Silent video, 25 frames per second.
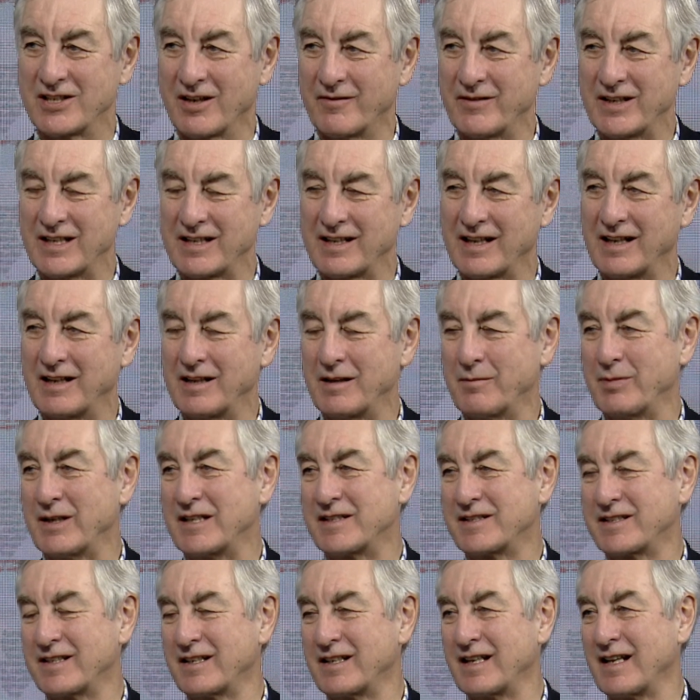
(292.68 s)
of it, the
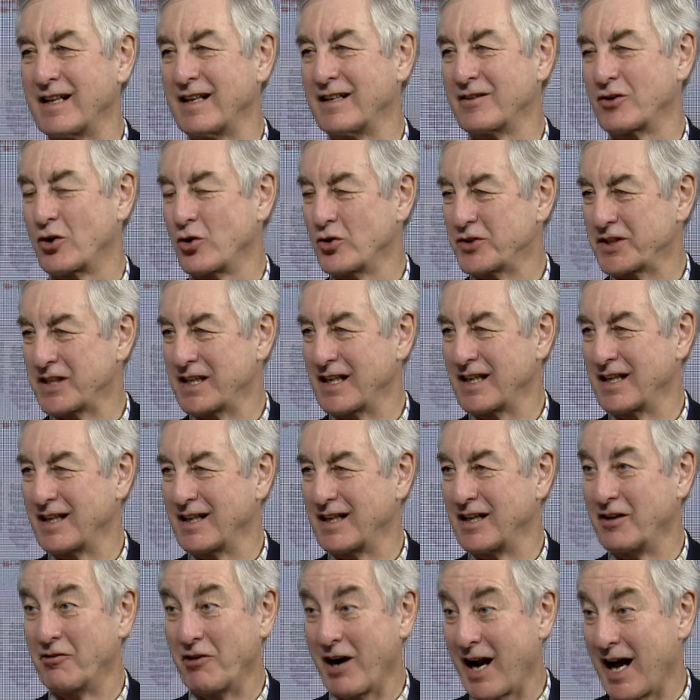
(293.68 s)
bits that are
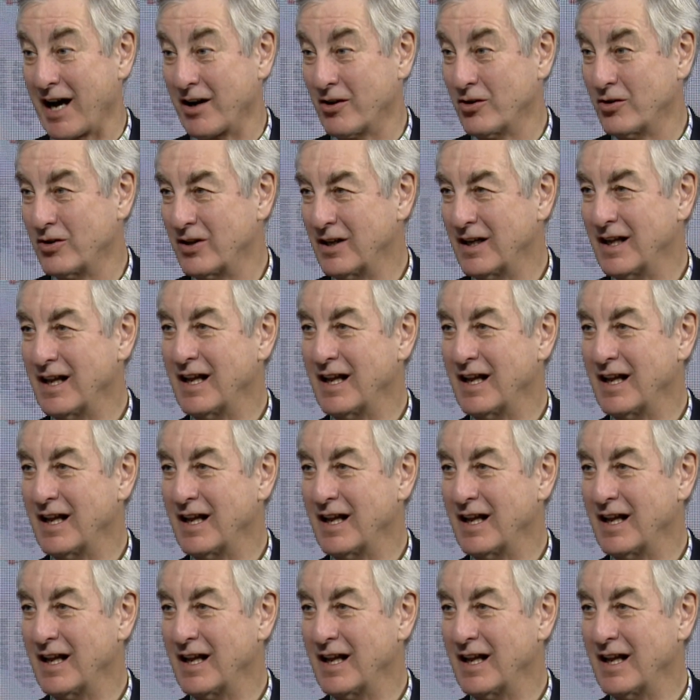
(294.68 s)
causing a row.